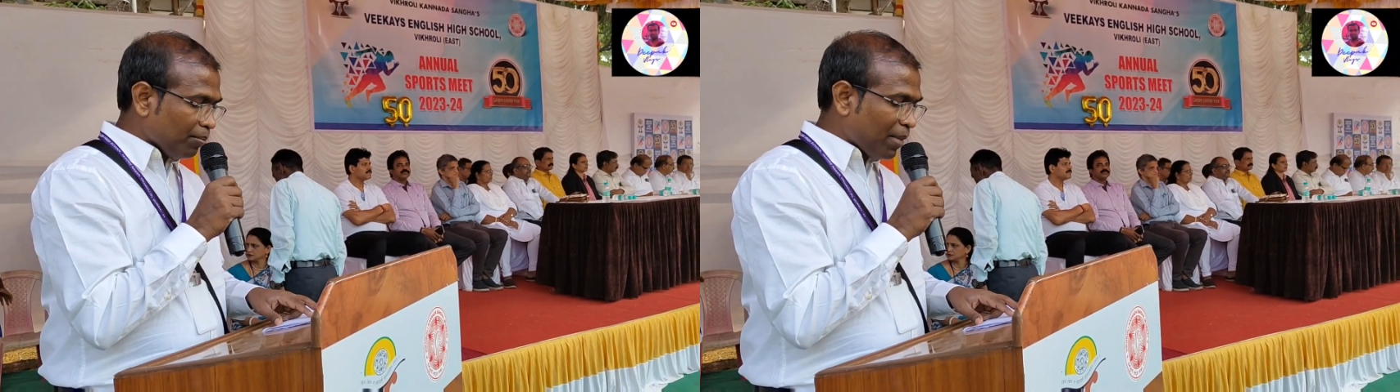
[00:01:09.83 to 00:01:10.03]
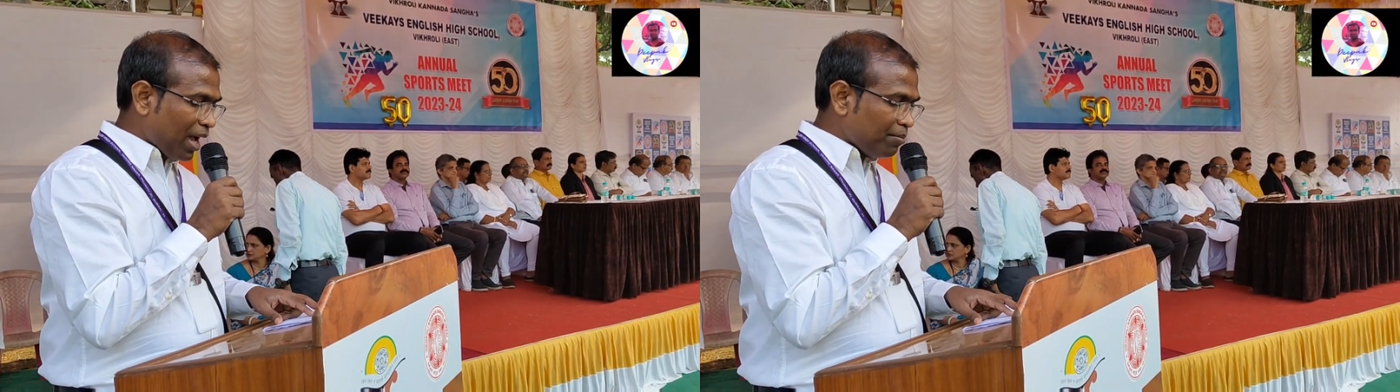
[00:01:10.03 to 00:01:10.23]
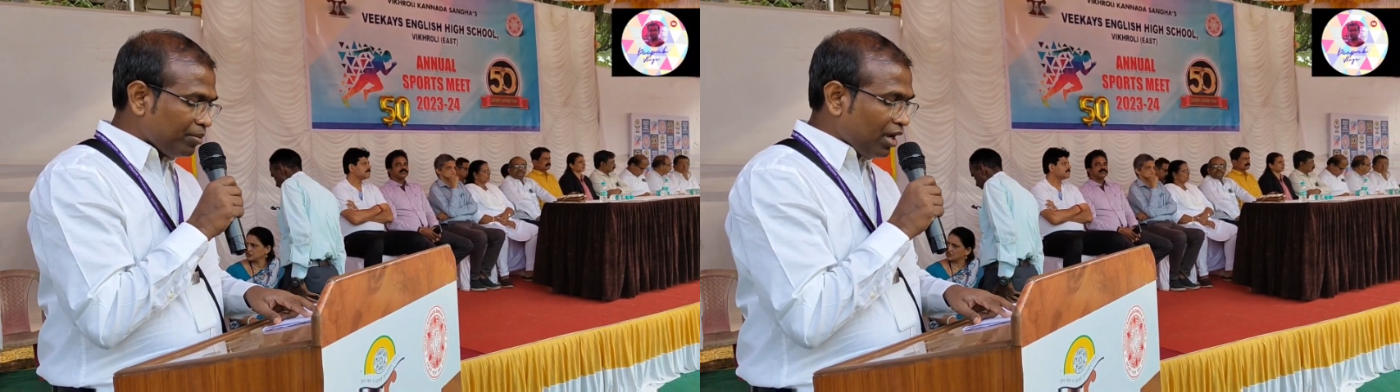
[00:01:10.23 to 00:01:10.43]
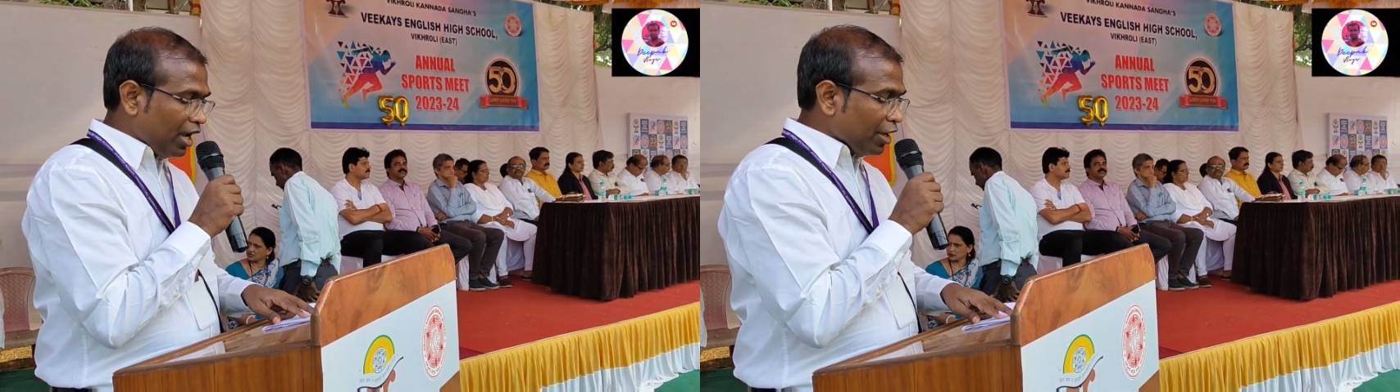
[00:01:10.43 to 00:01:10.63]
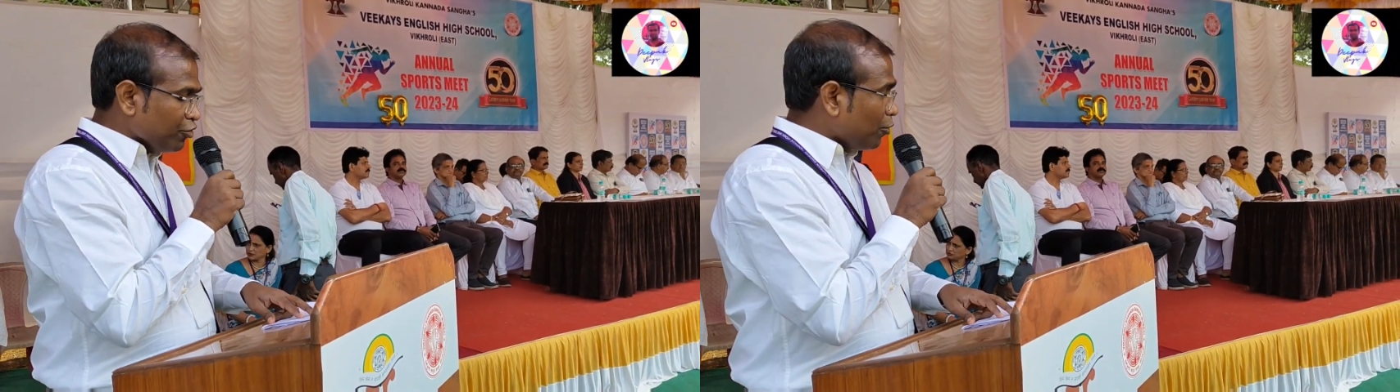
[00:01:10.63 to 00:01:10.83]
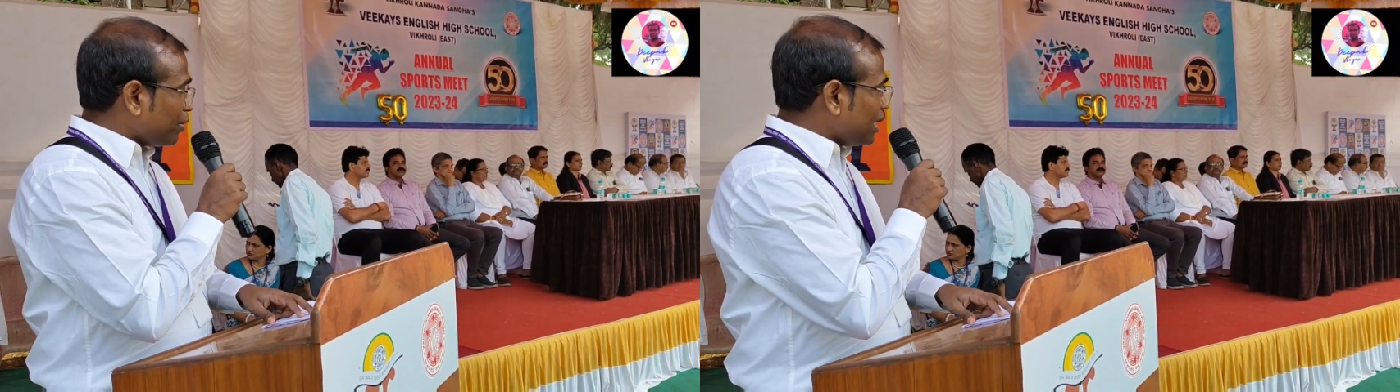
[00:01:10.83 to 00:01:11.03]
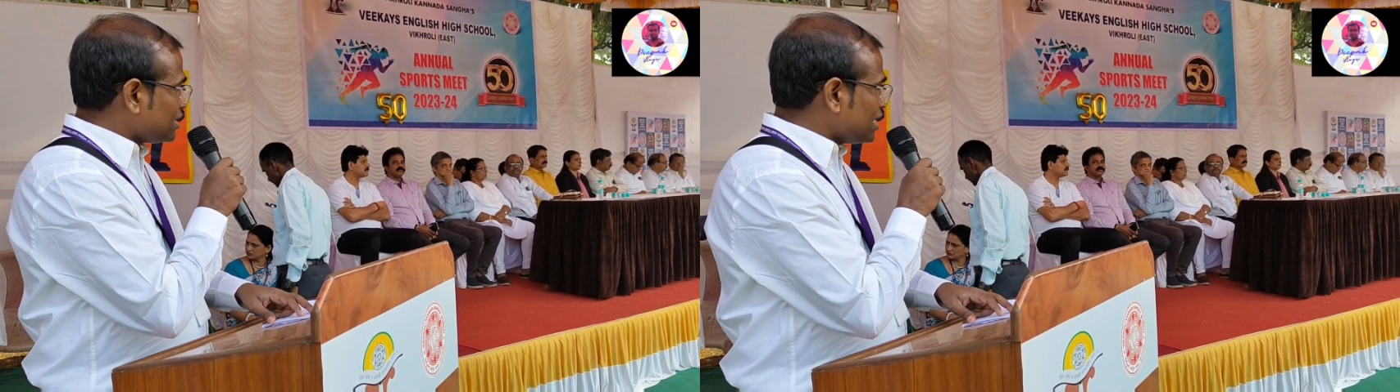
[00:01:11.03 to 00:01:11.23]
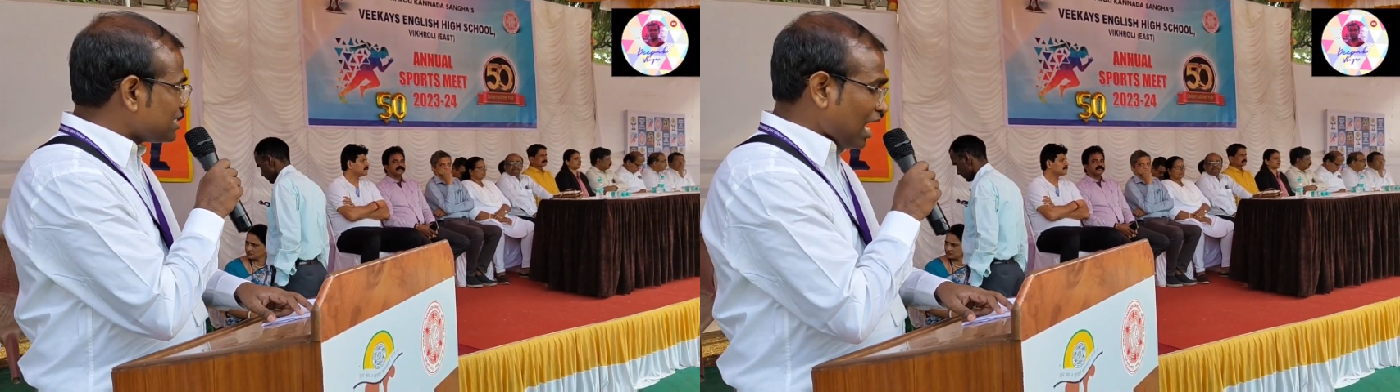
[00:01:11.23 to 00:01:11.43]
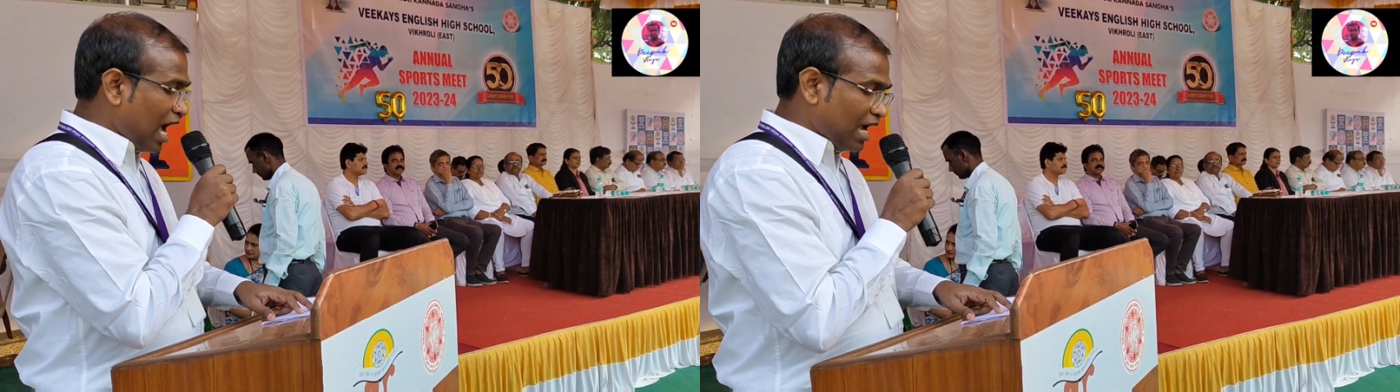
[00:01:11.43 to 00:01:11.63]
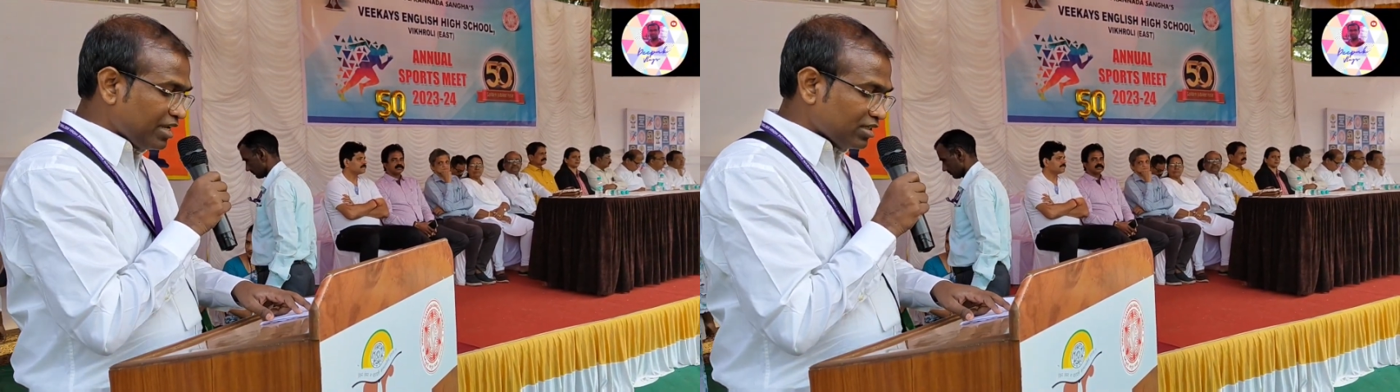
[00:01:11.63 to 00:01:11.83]
Ma'am, your presence
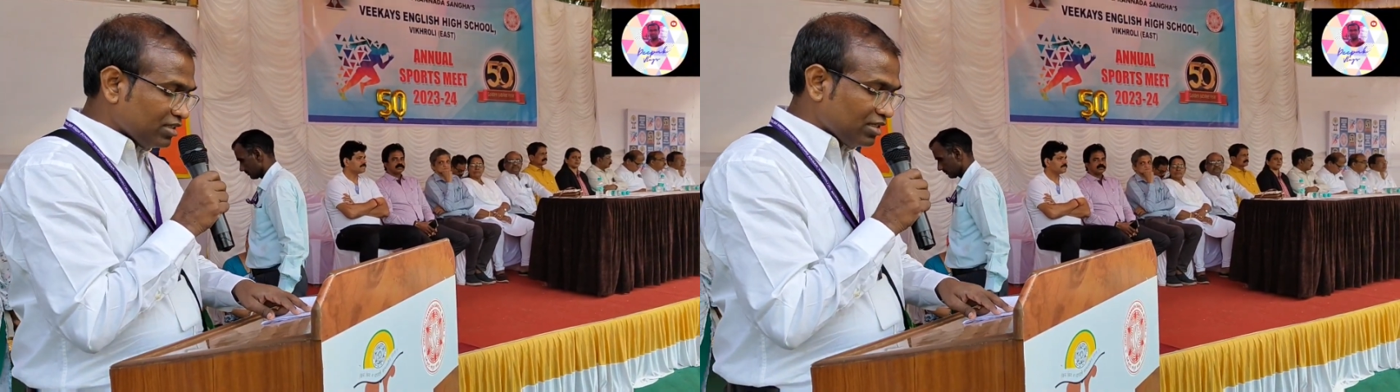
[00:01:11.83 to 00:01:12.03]
at